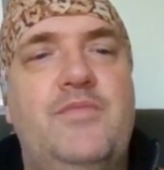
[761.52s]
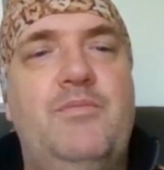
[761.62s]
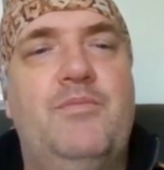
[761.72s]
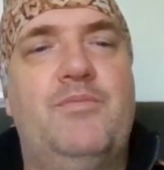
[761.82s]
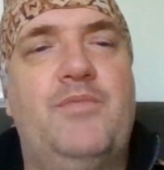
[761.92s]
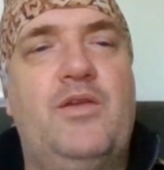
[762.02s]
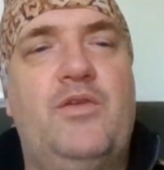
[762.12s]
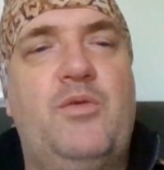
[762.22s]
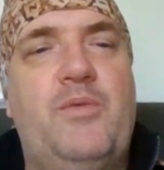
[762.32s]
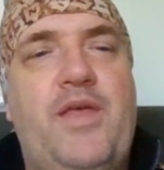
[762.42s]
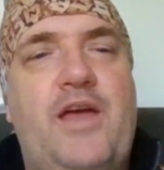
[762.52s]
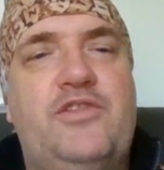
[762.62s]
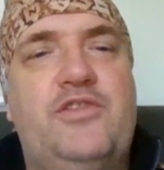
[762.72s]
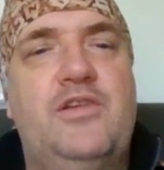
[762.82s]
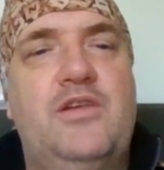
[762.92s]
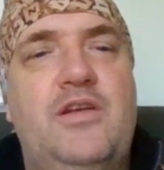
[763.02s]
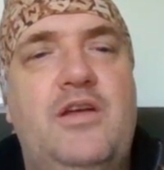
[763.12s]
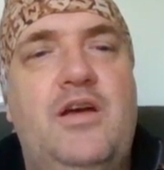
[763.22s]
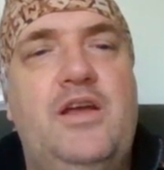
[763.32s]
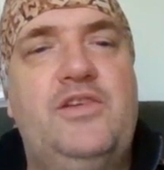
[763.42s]
don't know about that.
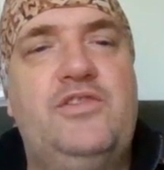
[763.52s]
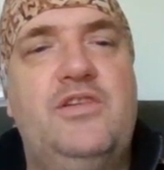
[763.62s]
Right.